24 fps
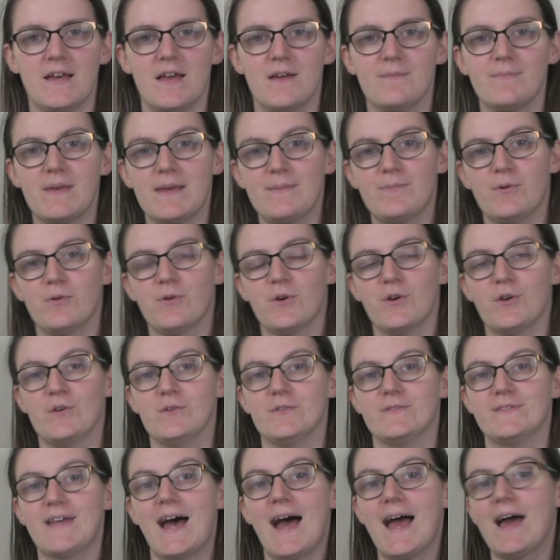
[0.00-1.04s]
People
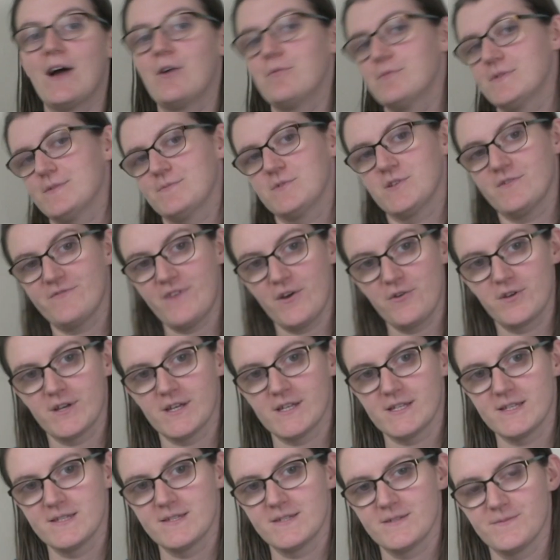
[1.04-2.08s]
who that helps them to
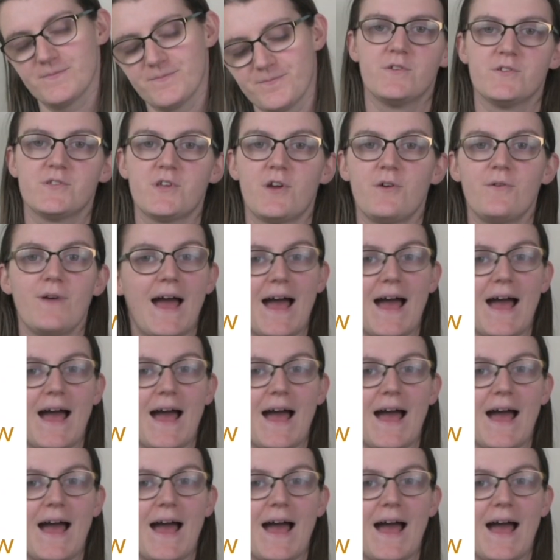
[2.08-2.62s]
focus. So